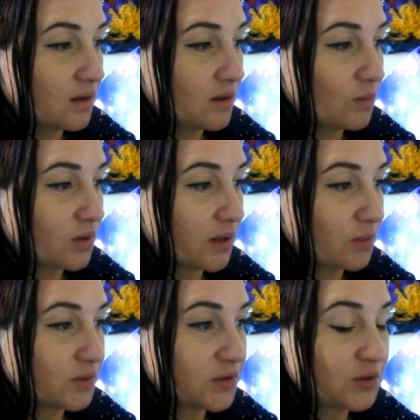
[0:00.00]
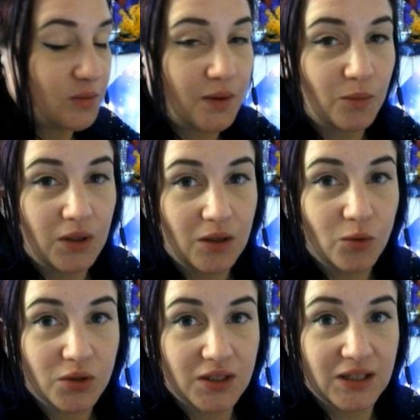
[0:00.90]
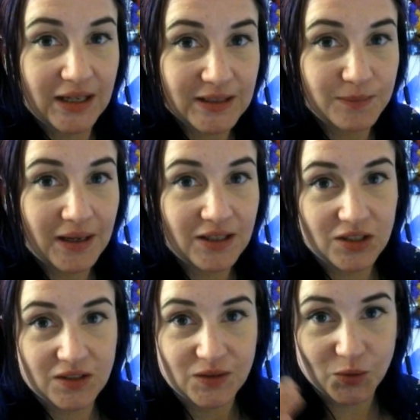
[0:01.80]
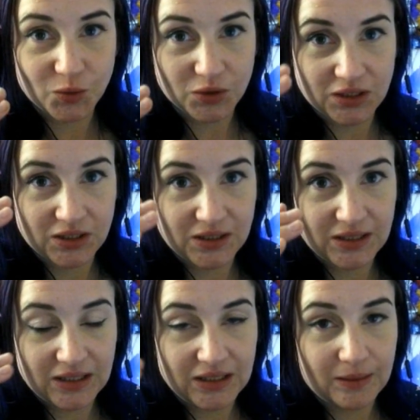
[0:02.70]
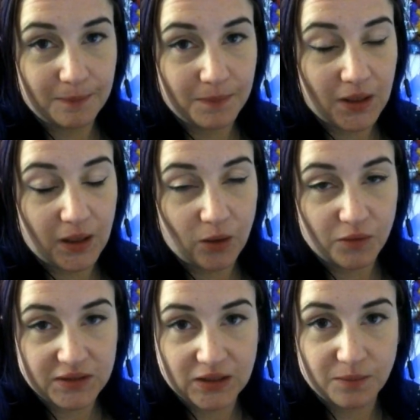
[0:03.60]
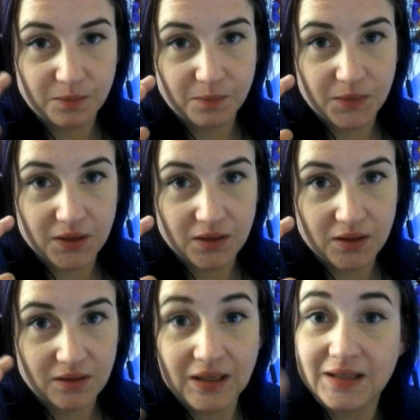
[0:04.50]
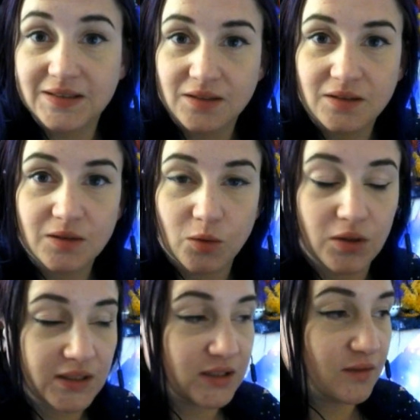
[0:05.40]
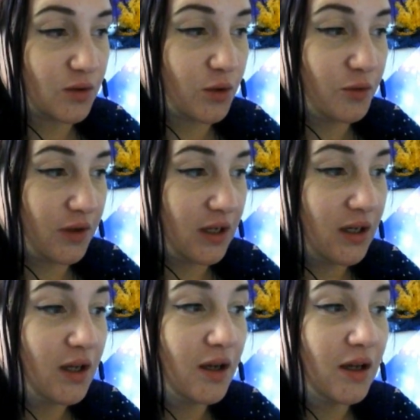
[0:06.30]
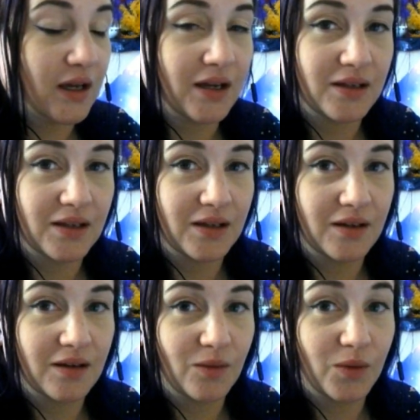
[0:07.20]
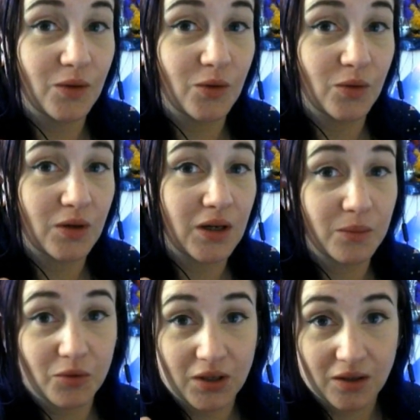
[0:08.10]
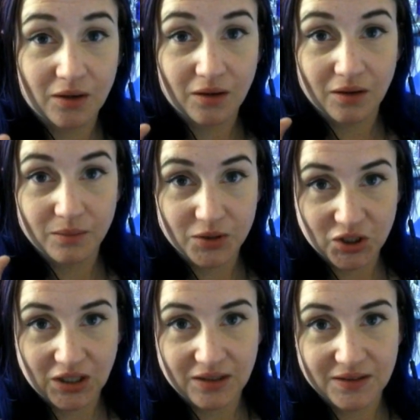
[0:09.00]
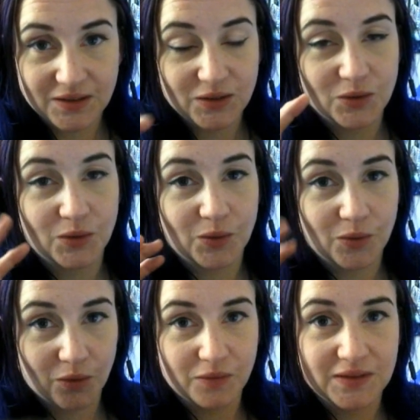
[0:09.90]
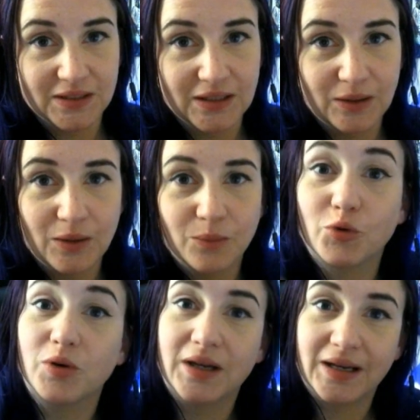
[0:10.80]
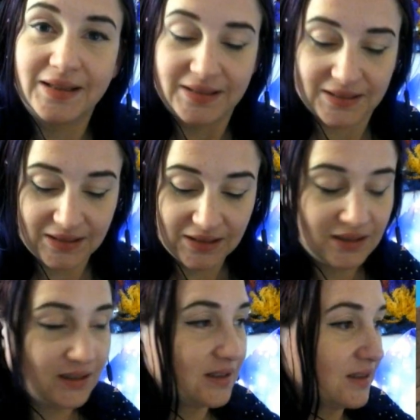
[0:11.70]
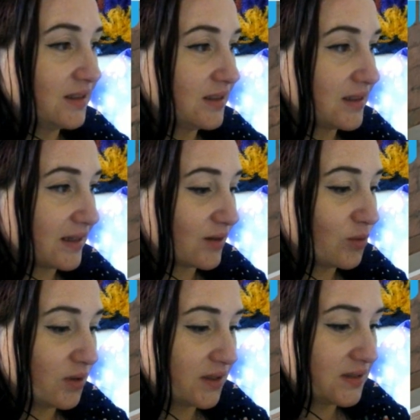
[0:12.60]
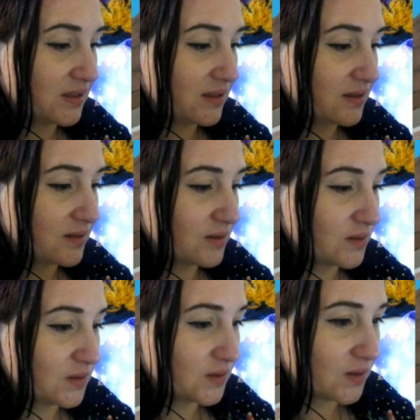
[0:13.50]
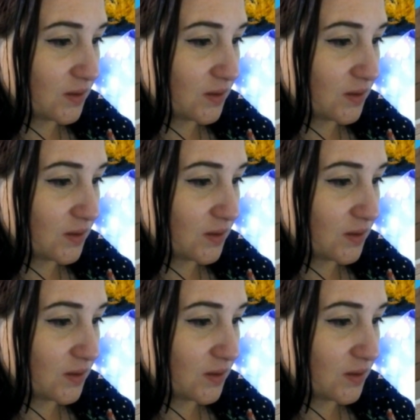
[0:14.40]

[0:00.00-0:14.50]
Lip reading: What I will do when we order the next batch is to order the obviously the next quality of coffee, and then we'll upgrade our machines to obviously brew it at that quality. So